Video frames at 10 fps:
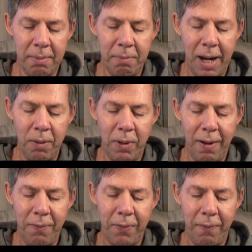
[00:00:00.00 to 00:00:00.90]
My
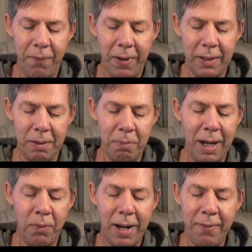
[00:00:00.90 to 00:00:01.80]
wife
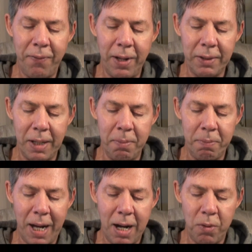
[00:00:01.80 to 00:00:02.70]
felt
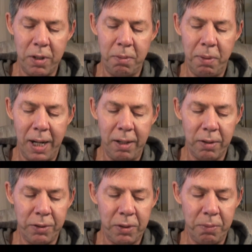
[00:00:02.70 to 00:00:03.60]
empowered by
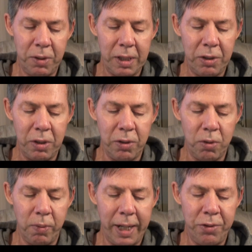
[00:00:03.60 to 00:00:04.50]
her
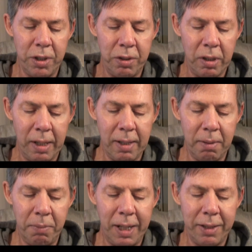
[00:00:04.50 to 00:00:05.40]
subsistence wages
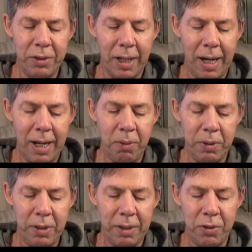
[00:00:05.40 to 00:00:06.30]
because I
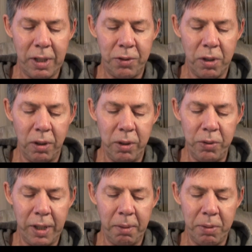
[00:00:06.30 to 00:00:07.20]
was in such a
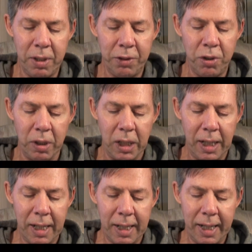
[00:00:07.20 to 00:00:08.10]
losing position,
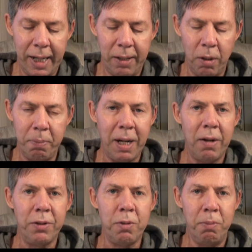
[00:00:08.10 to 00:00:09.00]
and her parents